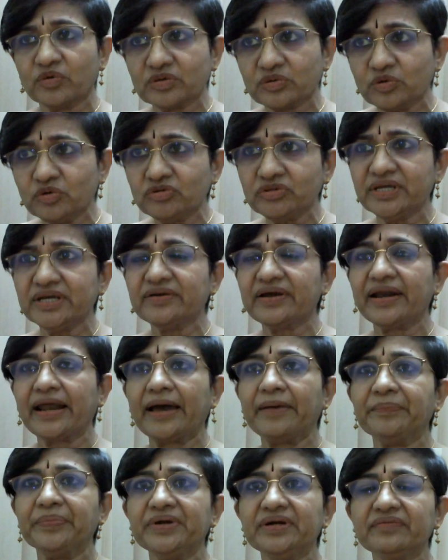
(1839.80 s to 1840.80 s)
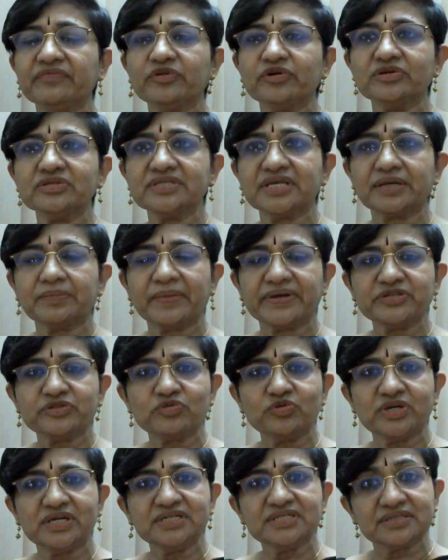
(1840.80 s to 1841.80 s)
good thing had happened was that my
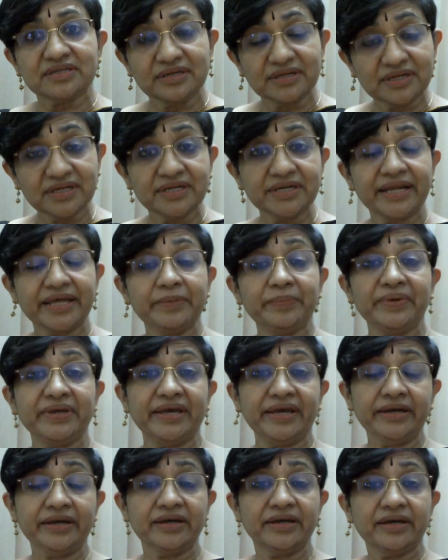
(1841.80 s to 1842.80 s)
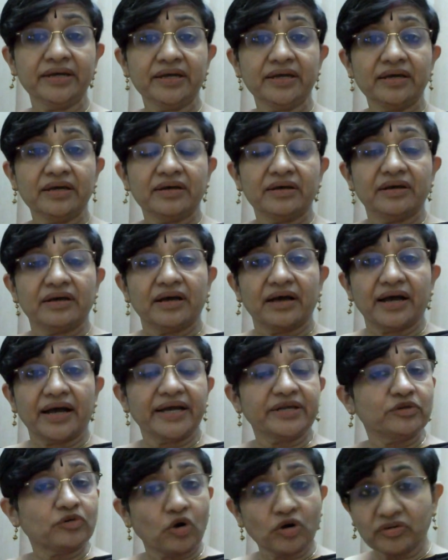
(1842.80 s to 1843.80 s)
students learned ABA.
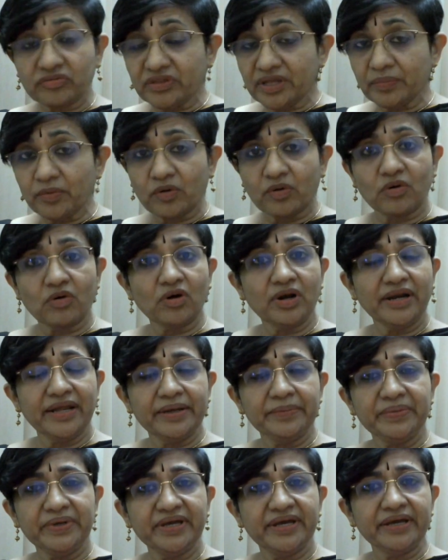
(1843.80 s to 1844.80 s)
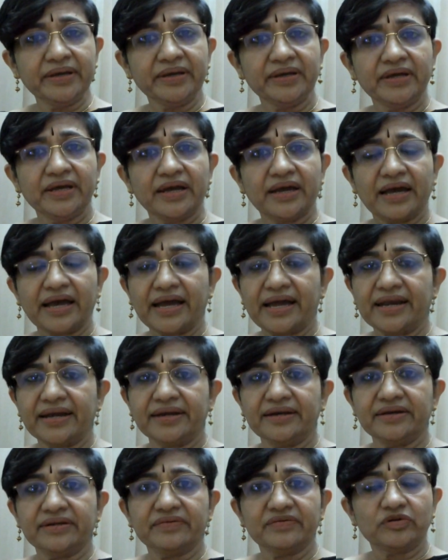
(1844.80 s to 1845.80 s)
I taught them all ABA,
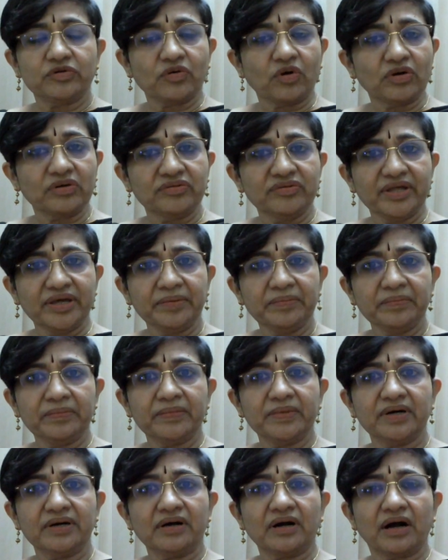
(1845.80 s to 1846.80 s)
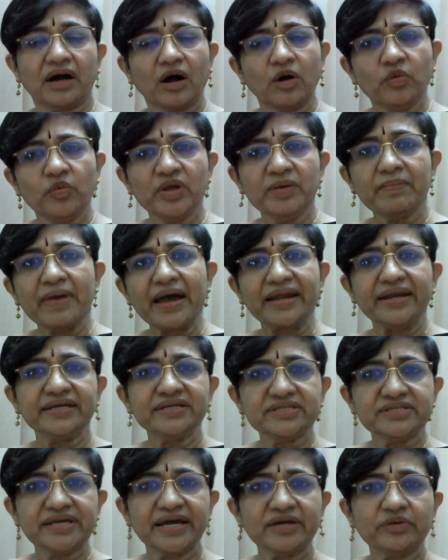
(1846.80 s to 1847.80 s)
and taught them how we
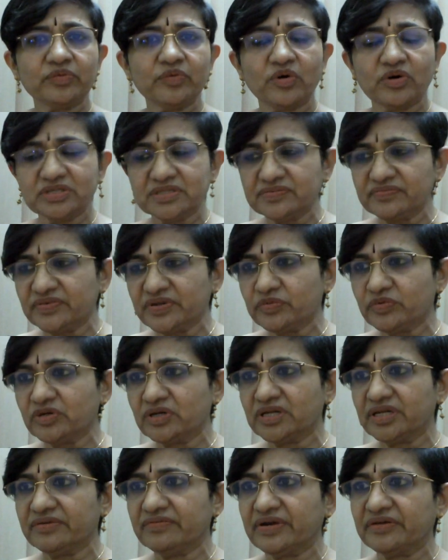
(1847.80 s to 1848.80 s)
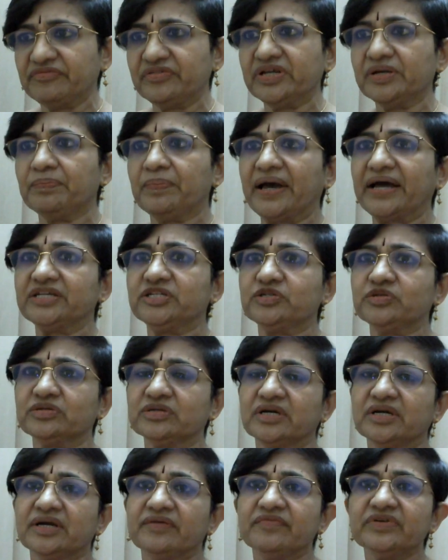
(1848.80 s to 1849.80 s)
managed that was we would give every batch,
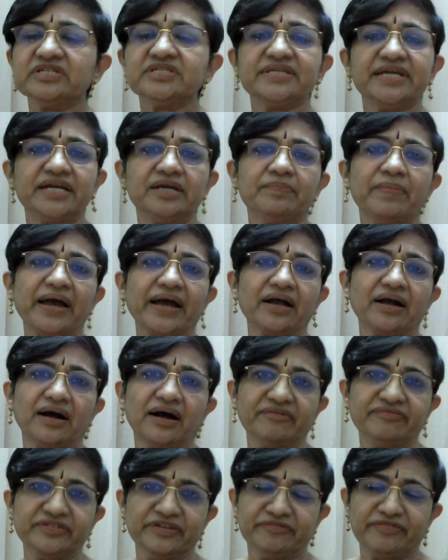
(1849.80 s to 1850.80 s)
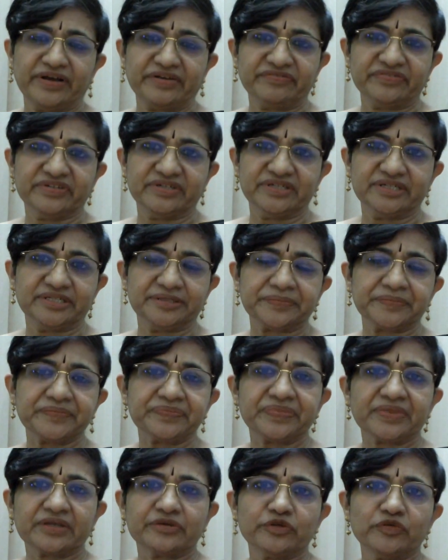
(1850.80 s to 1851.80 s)
we stayed back after 5:30.
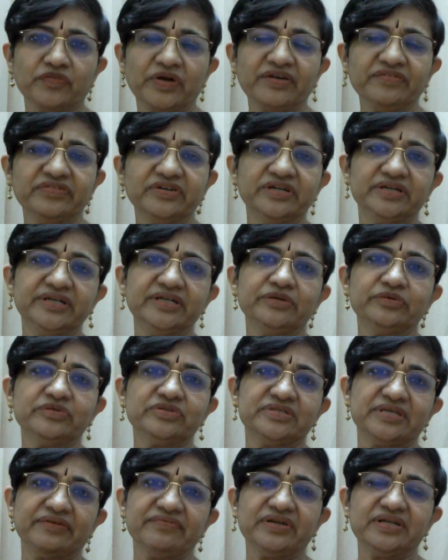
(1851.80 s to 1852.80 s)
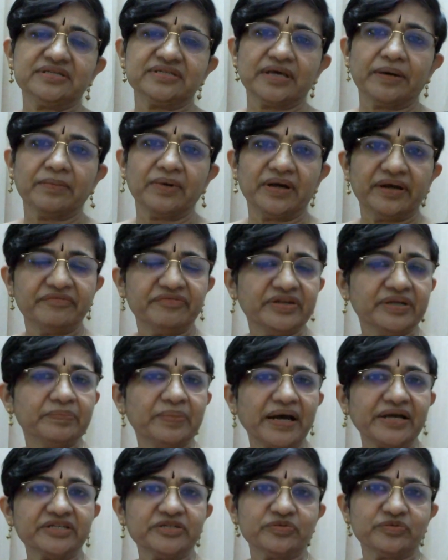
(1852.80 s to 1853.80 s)
So 5:30 to 7, every
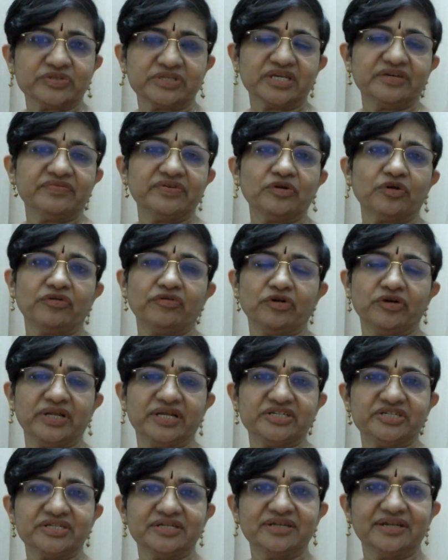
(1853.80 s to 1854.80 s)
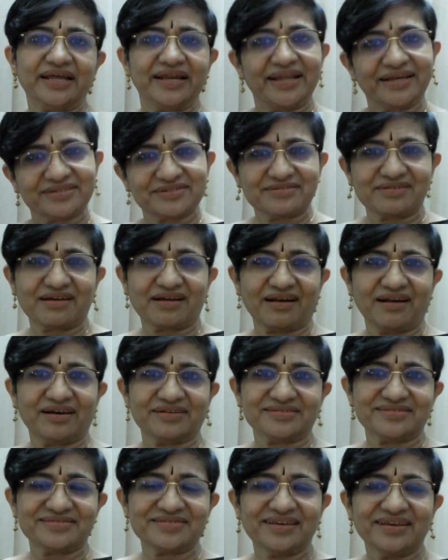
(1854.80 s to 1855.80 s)
batch was given on rotation an extra
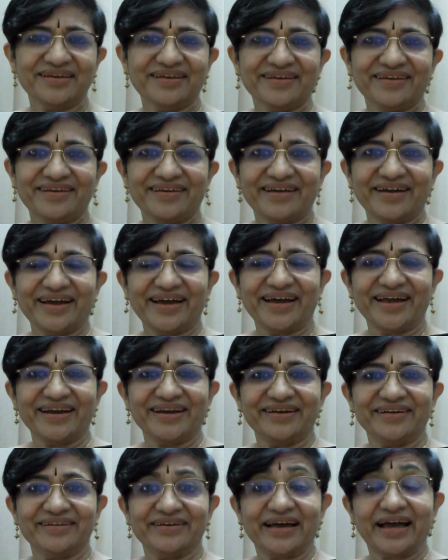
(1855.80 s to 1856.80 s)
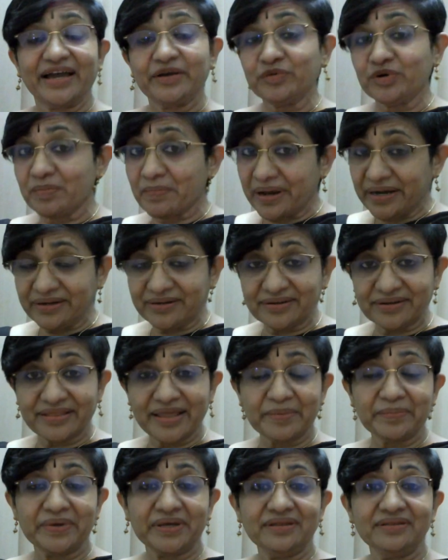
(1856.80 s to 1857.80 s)
class. And I would mentor
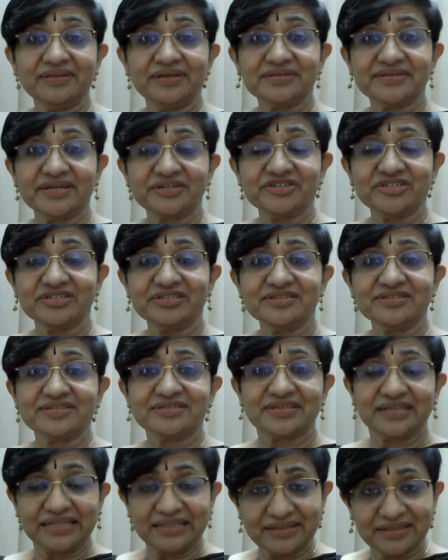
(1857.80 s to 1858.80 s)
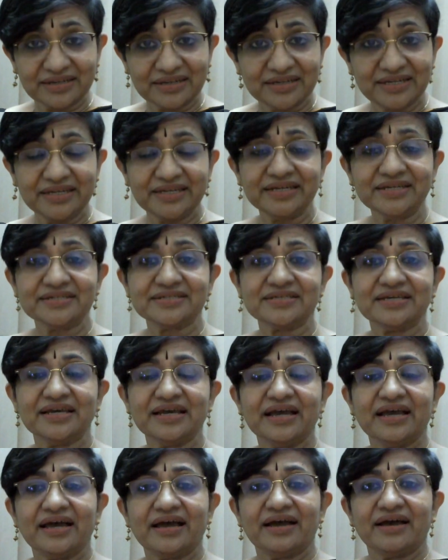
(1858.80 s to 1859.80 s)
them in the sessions, in the clinics,
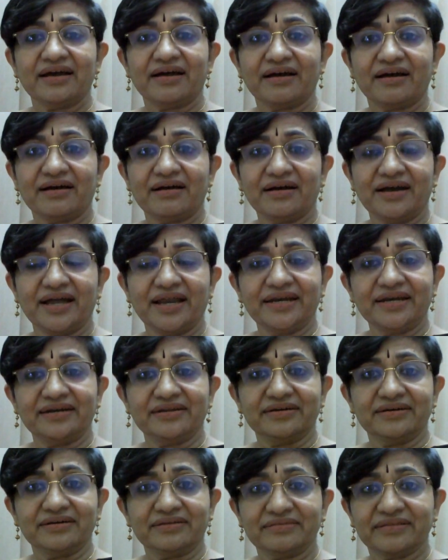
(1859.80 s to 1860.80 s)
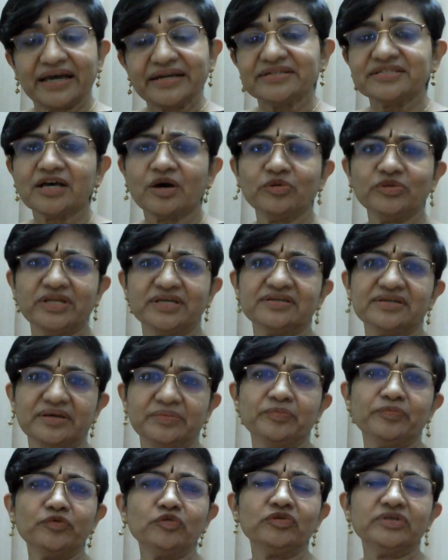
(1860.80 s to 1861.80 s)
and that's how they
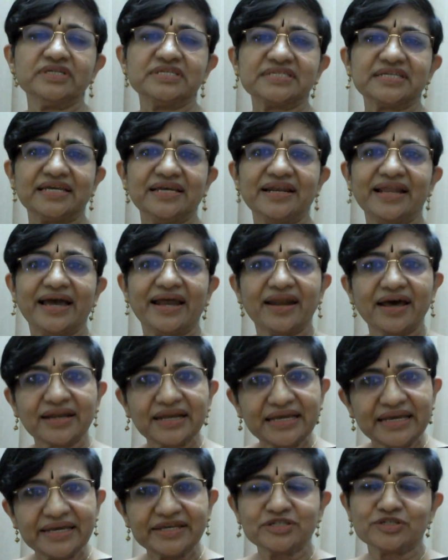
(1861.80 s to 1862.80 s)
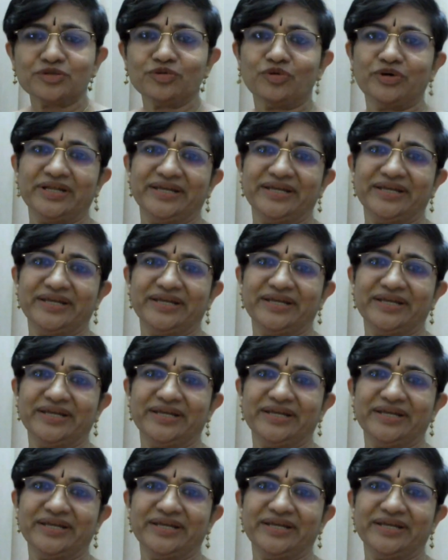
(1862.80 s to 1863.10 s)
improved the skill, and our caseload